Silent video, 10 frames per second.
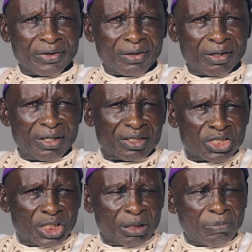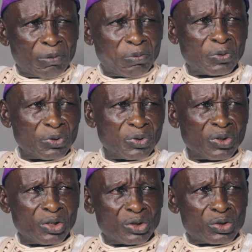they train people
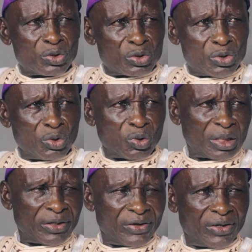to do.